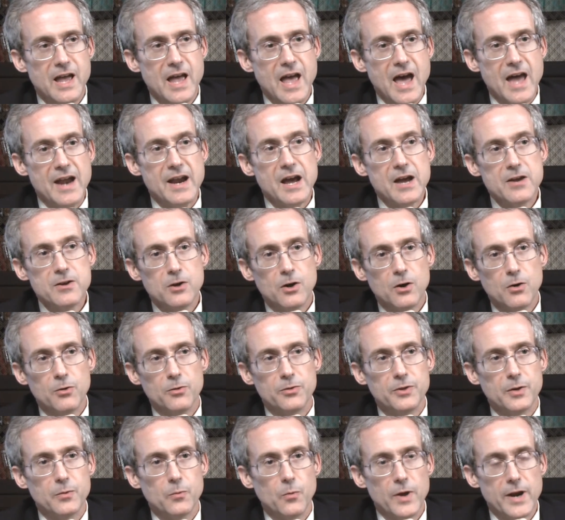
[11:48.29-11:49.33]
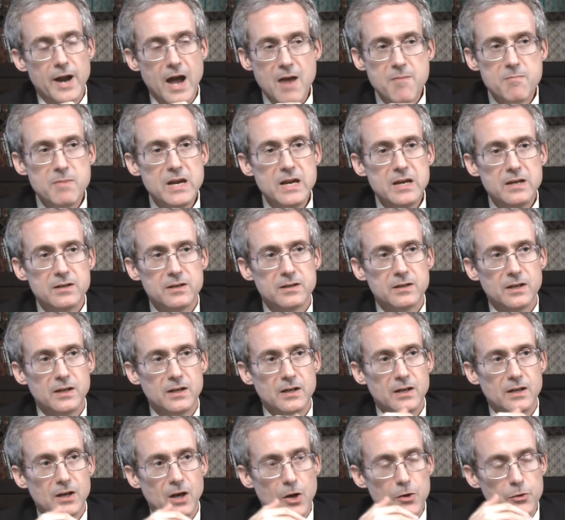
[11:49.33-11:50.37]
And I know that when I meet
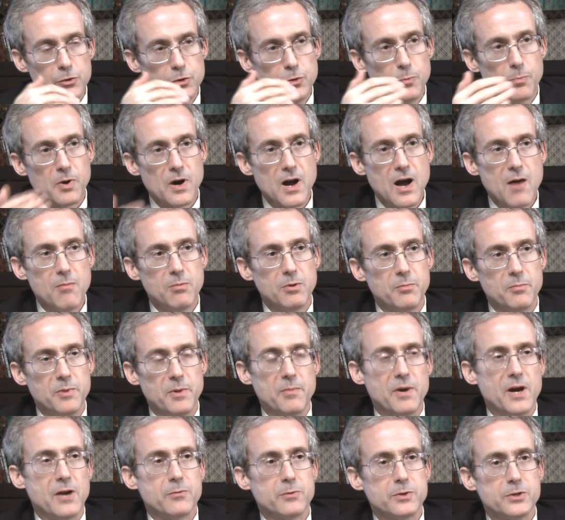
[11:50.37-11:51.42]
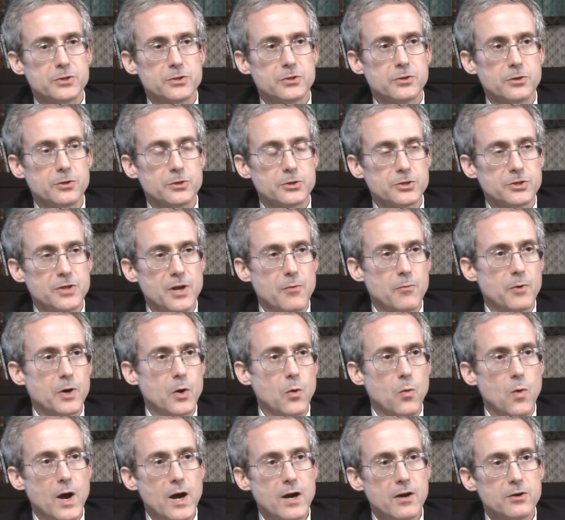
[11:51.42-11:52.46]
a new problem in my research that
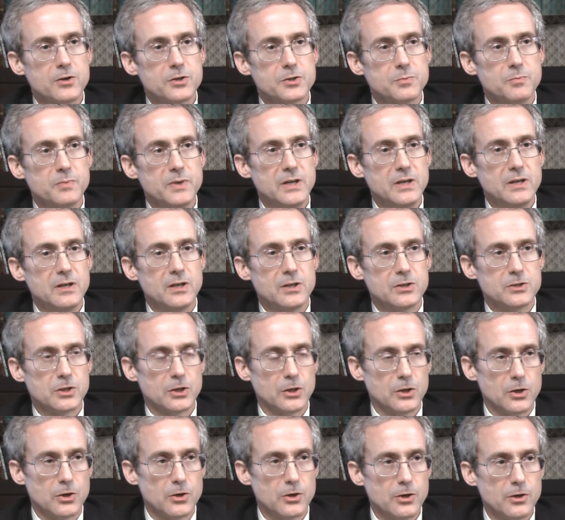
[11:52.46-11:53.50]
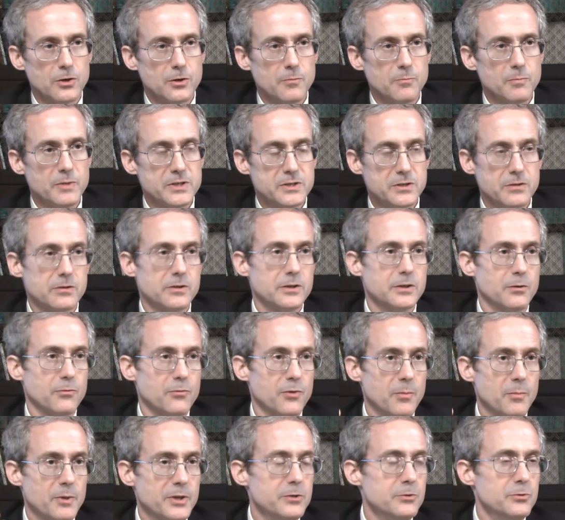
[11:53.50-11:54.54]
requires me to learn material
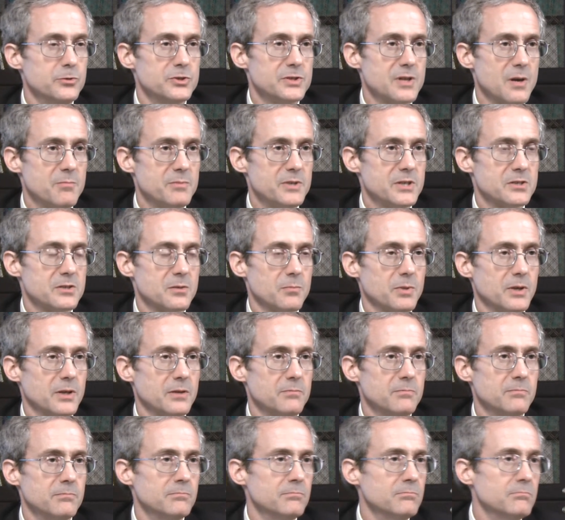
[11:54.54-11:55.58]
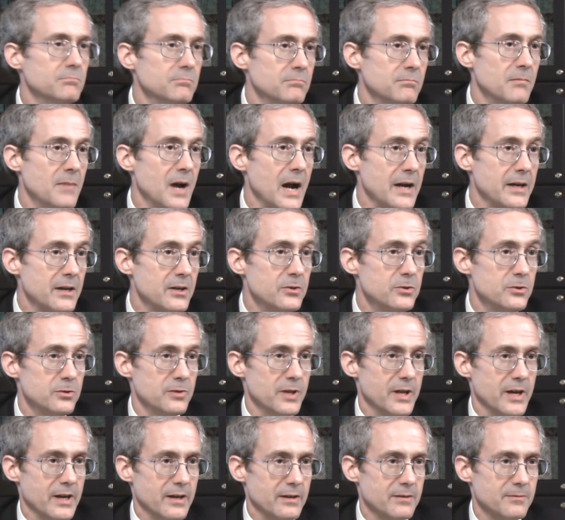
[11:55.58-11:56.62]
from a new subdiscipline, I can do
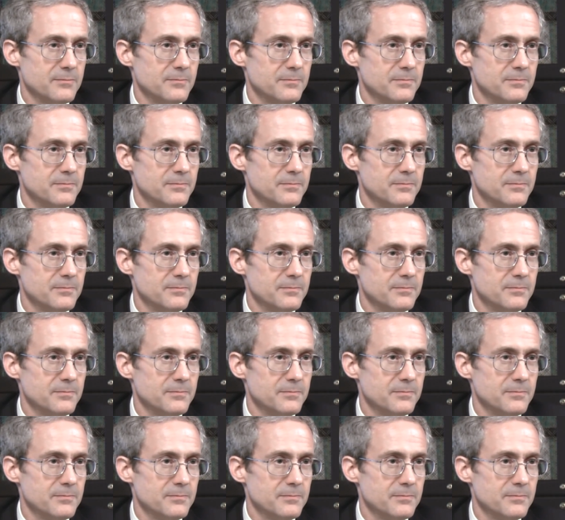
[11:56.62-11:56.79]
that.